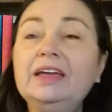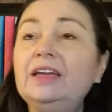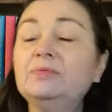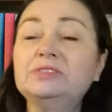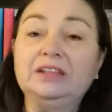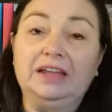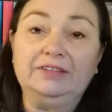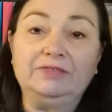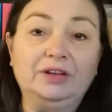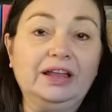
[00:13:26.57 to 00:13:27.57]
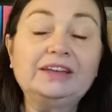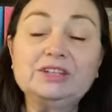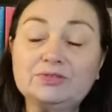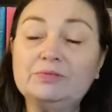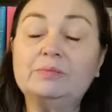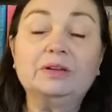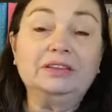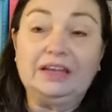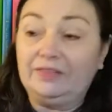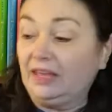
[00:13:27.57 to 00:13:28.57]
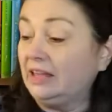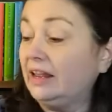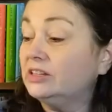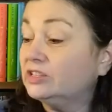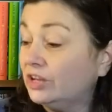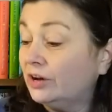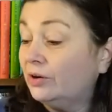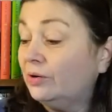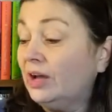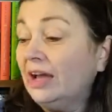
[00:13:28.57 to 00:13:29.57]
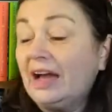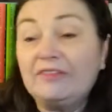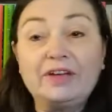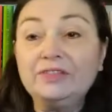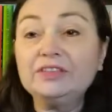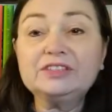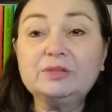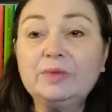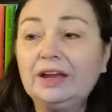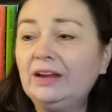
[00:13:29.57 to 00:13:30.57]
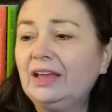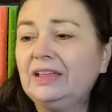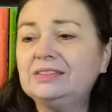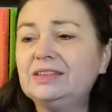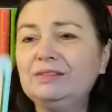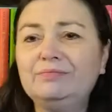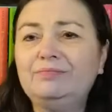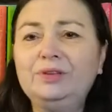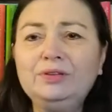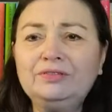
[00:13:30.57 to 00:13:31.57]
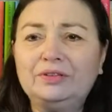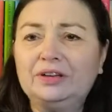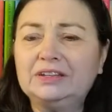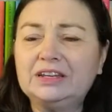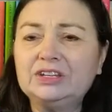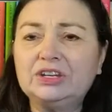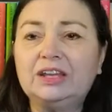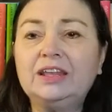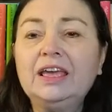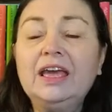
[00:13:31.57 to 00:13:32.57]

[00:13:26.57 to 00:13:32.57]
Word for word: It was delightful. I just remember loving it, and so I found this somewhere, and it's in beautiful condition,